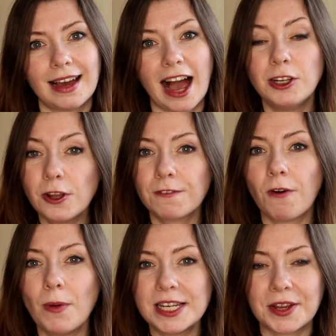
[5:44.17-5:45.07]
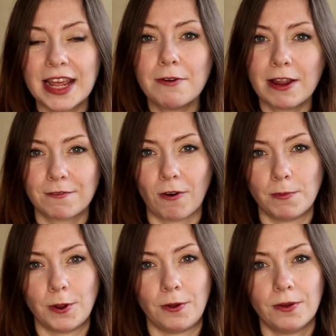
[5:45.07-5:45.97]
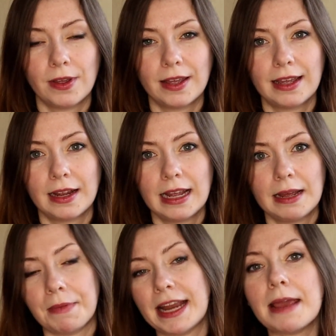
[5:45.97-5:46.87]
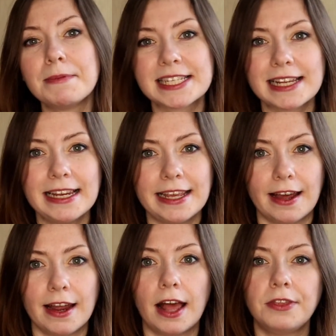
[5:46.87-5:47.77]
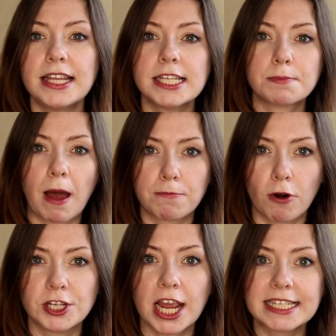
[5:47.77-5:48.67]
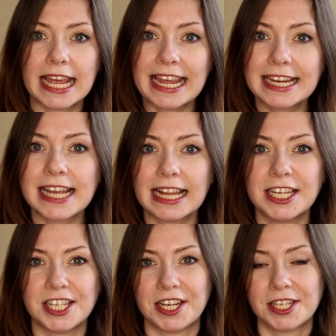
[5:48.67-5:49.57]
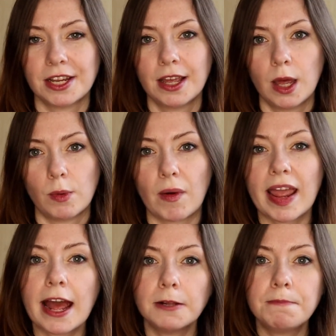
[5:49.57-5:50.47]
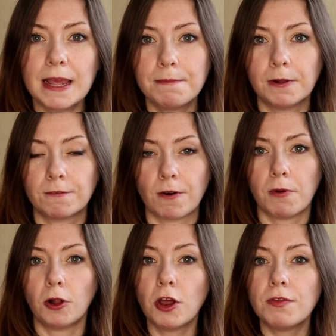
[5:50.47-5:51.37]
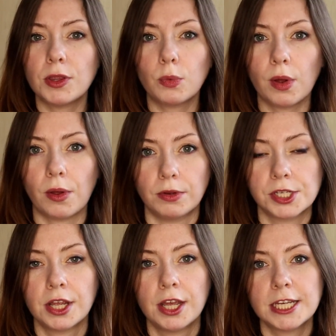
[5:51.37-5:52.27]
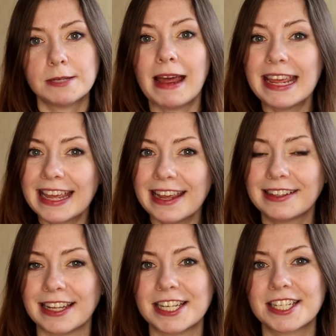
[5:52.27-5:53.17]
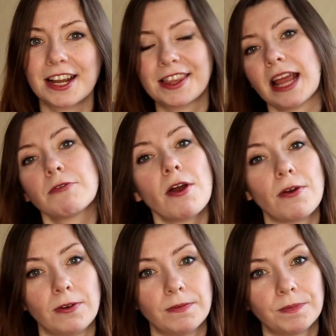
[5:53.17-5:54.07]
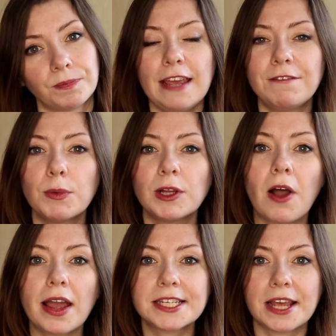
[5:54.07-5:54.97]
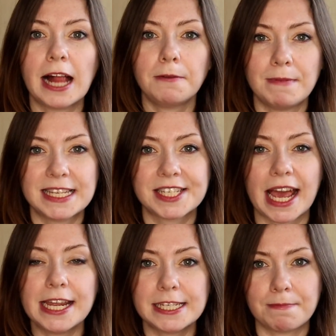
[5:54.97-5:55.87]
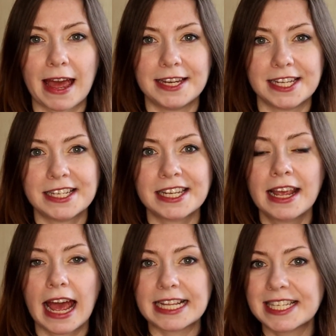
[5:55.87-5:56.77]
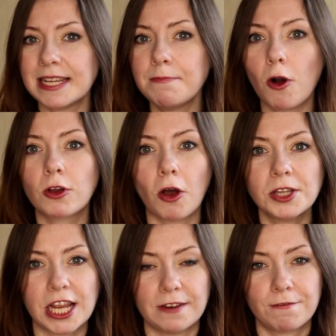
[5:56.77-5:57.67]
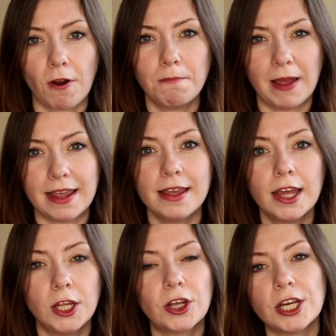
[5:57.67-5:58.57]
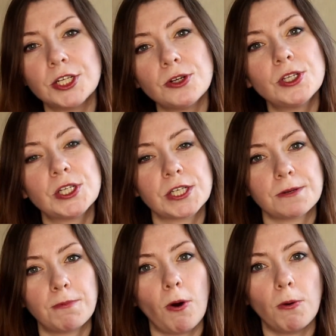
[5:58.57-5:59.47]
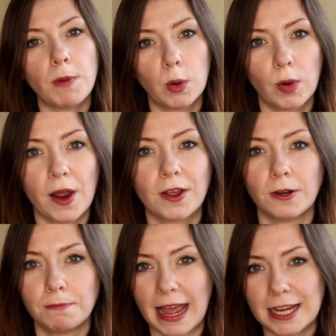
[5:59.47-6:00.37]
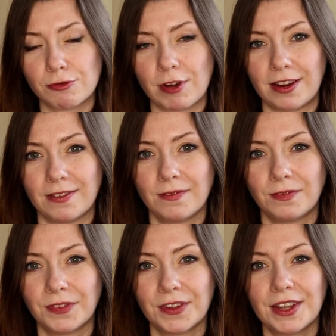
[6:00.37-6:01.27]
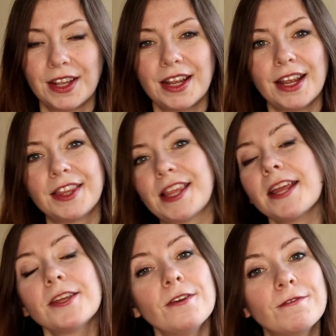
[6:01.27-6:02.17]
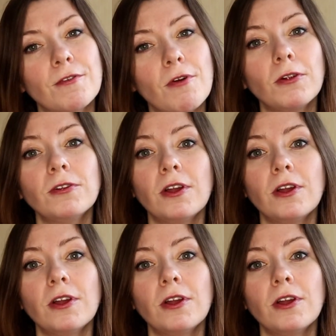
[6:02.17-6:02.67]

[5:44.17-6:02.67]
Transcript: I look forward to hearing from you. My name is Lilia, and this is my project Inktelligent, where I help people from all over the world to make English their own. If you would like to help me stay independent and see more content from me, you can choose to support my work on Patreon. Thank you for all